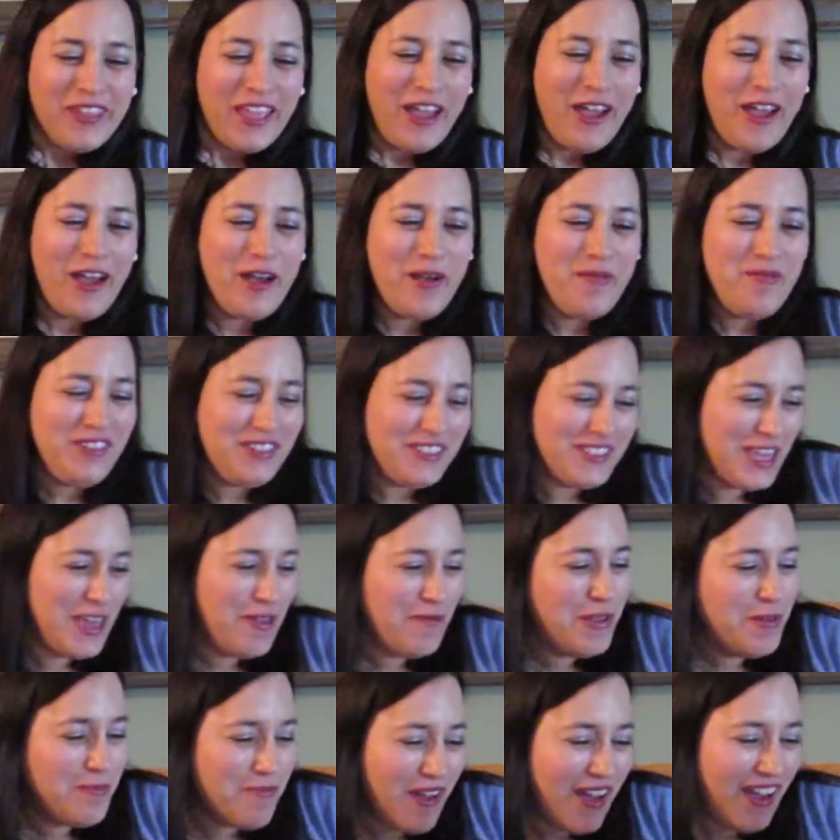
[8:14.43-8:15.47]
Um, this came
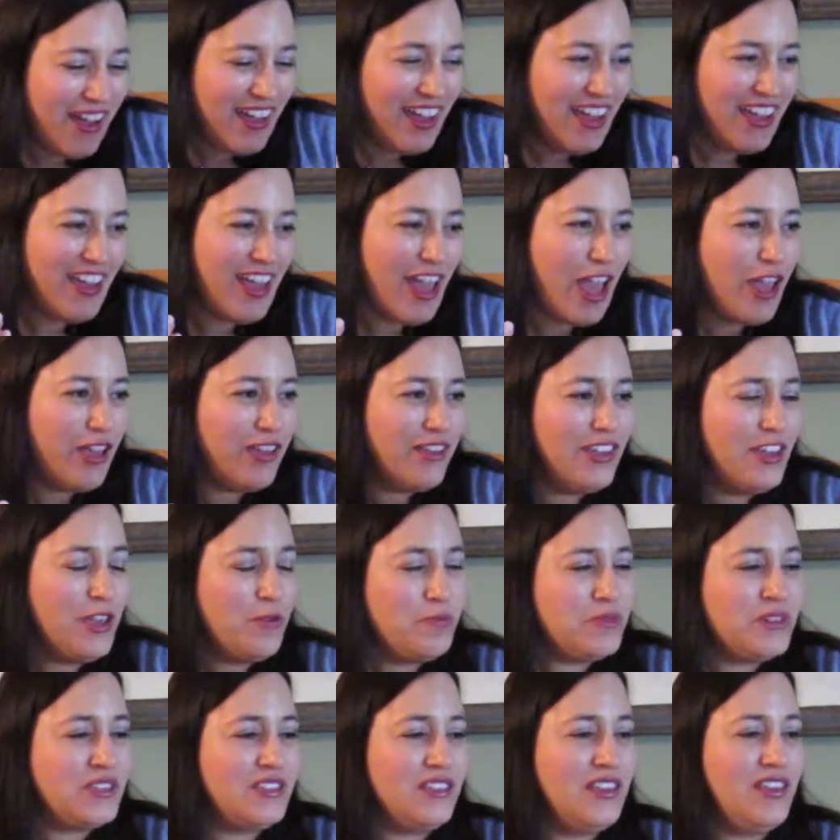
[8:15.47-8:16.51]
in my
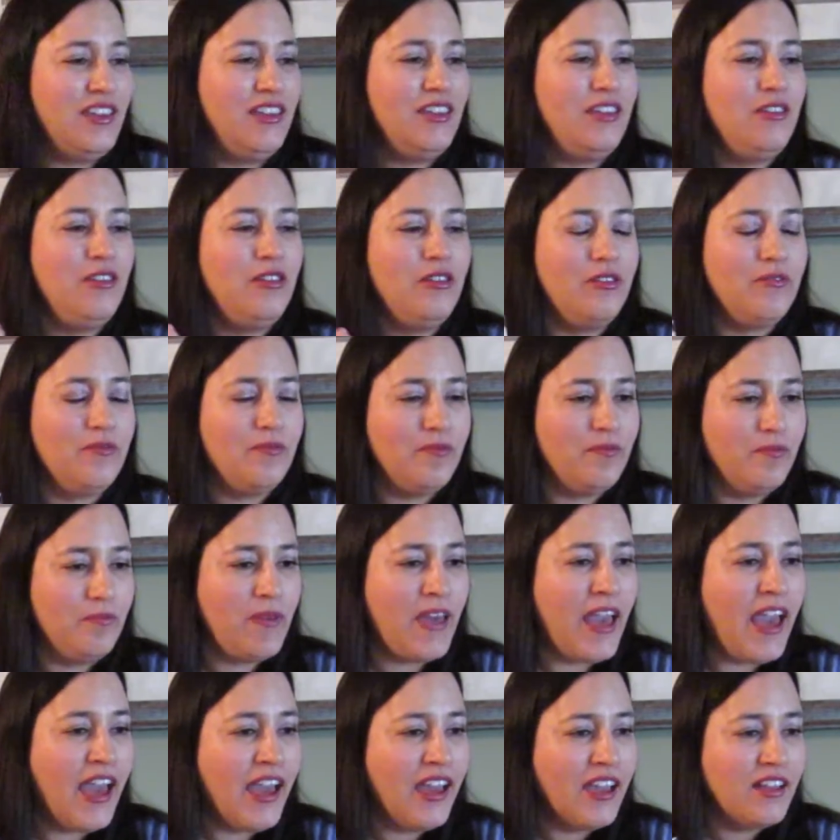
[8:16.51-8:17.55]
Ipsy
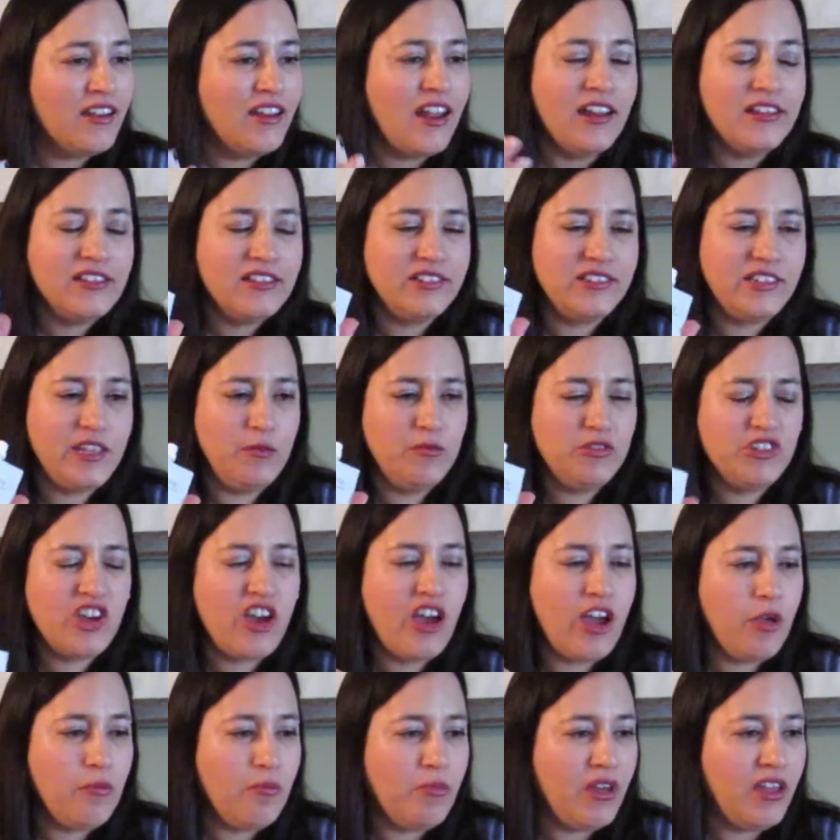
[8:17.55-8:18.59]
bag, not at the same
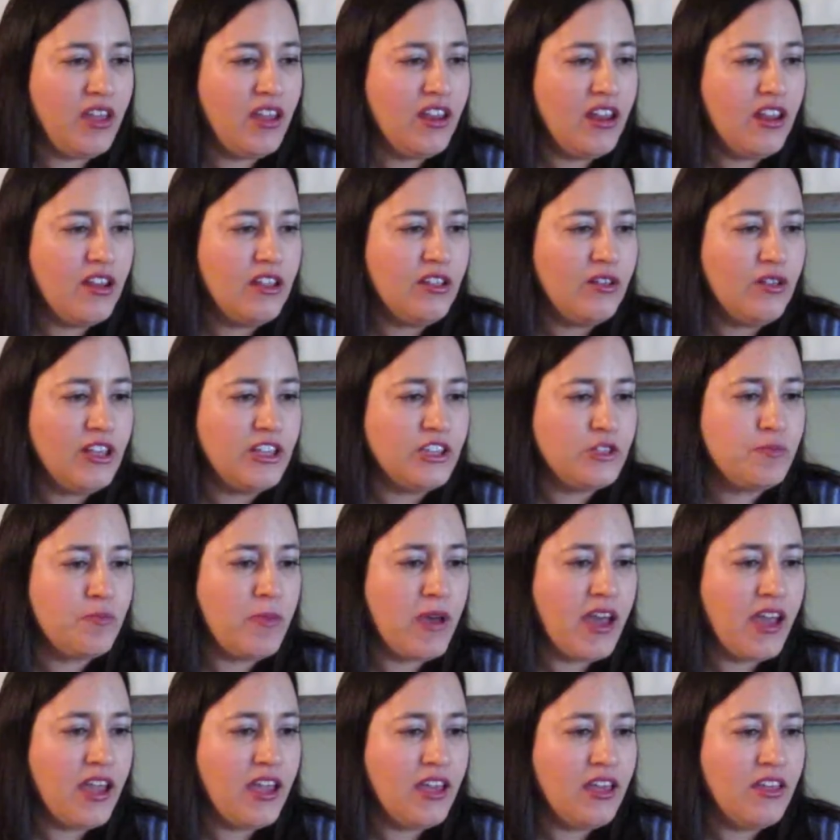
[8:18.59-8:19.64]
time, but it's
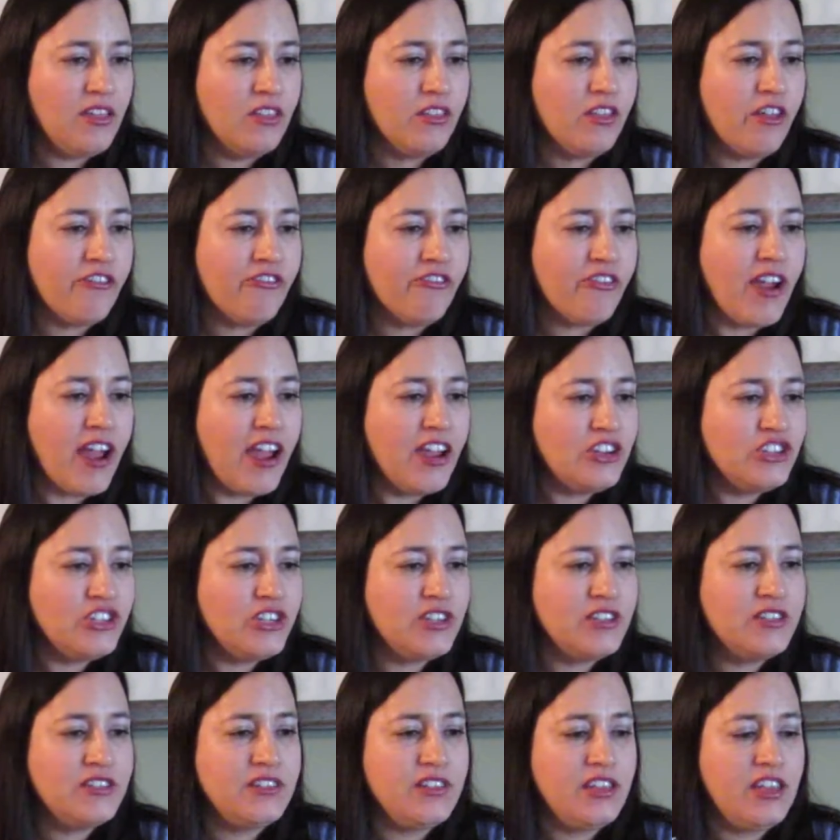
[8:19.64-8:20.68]
by La Fresh.
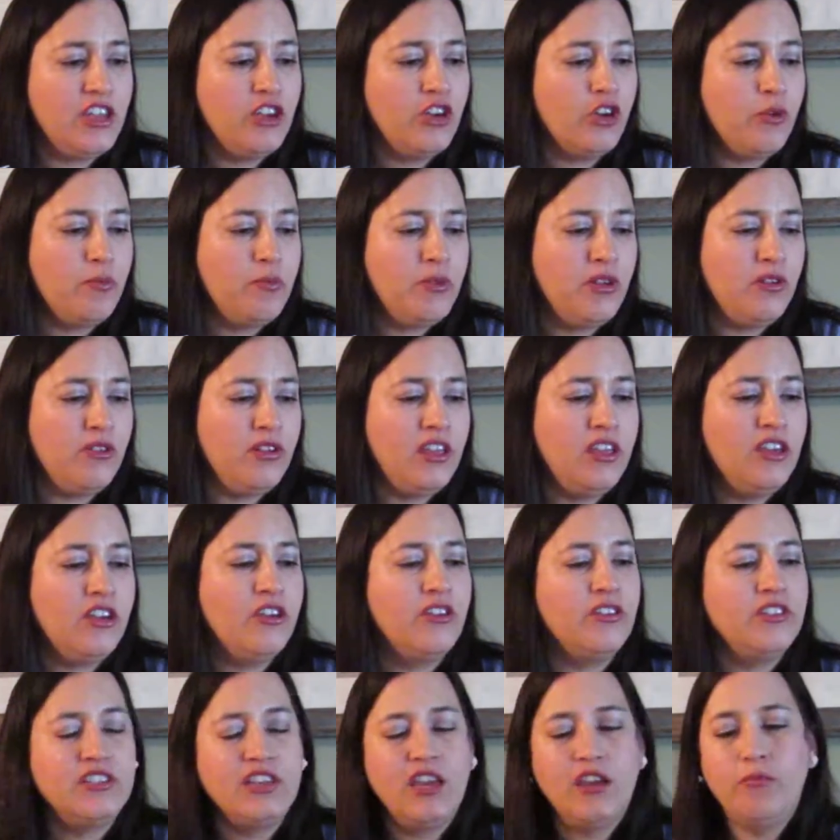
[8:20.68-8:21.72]
It's the Eco Beauty
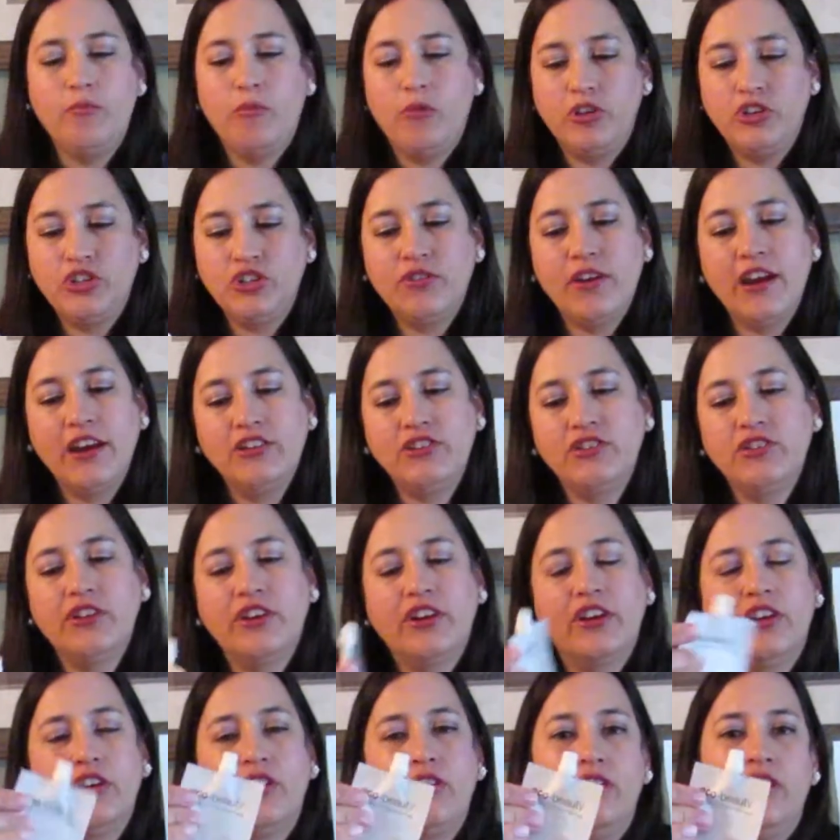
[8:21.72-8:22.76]
Good Day Moisturizer
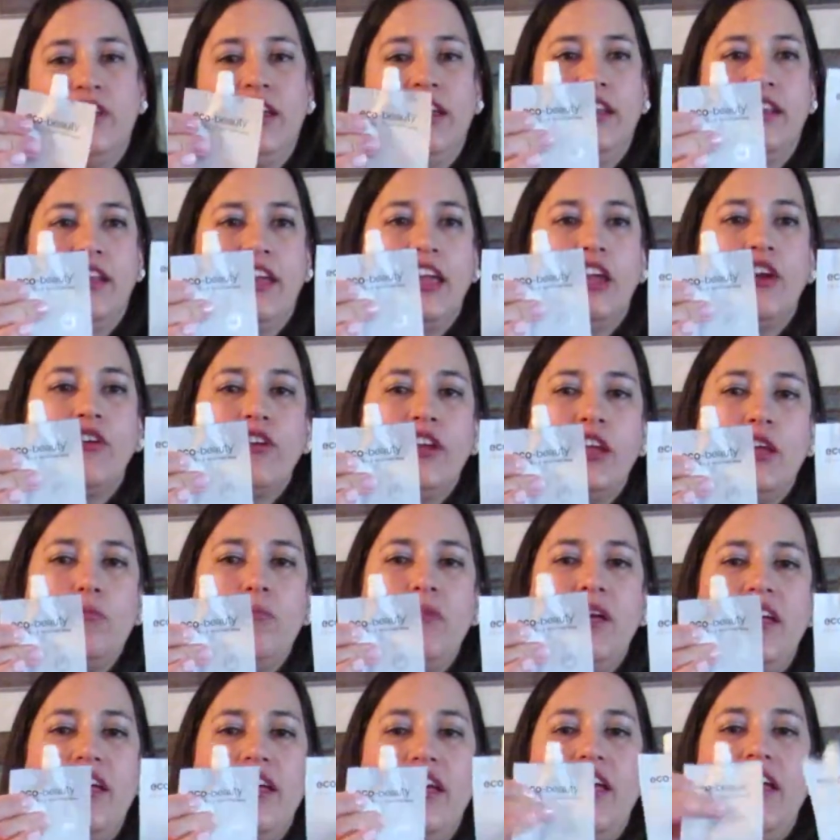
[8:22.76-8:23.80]
and Good Night Night Cream.